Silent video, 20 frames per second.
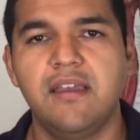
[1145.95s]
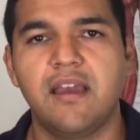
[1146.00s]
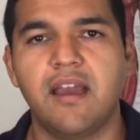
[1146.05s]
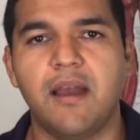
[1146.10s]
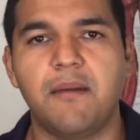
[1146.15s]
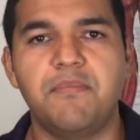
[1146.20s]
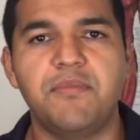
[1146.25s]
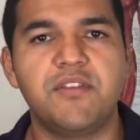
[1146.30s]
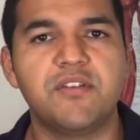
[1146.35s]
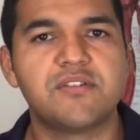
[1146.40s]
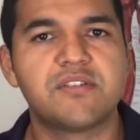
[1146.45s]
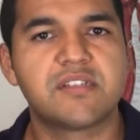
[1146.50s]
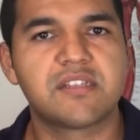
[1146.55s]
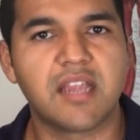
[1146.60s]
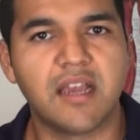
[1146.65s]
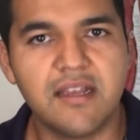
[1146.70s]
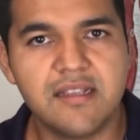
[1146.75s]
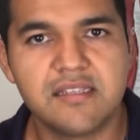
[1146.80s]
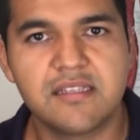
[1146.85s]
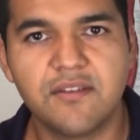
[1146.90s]
Um, there's
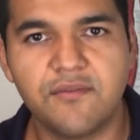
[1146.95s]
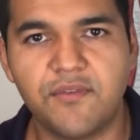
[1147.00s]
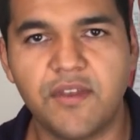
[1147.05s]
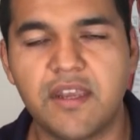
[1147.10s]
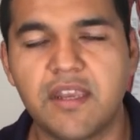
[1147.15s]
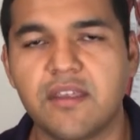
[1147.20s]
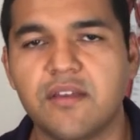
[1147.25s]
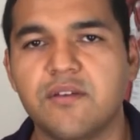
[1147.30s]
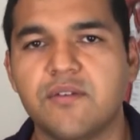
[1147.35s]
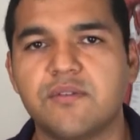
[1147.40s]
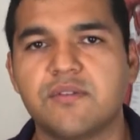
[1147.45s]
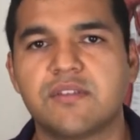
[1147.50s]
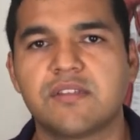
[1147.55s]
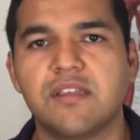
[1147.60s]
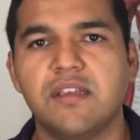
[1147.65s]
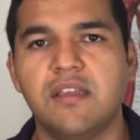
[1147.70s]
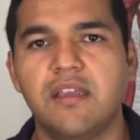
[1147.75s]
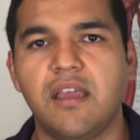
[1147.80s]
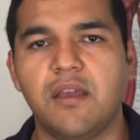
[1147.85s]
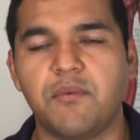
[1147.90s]
tons of
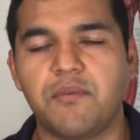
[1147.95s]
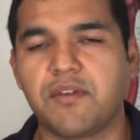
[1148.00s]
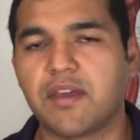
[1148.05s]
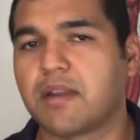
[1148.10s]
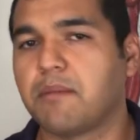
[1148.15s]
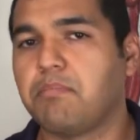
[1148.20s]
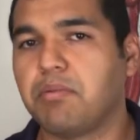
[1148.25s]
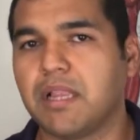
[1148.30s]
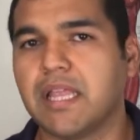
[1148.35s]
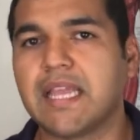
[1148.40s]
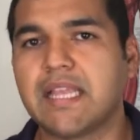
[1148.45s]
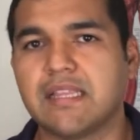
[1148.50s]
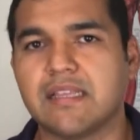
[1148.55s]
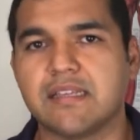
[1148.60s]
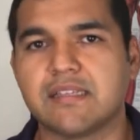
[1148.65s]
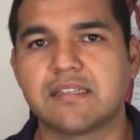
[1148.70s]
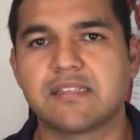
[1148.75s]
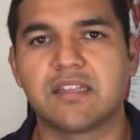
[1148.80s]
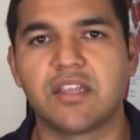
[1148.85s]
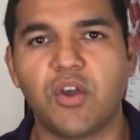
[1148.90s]
videos. We've got a
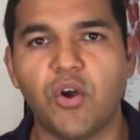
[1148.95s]
playlist.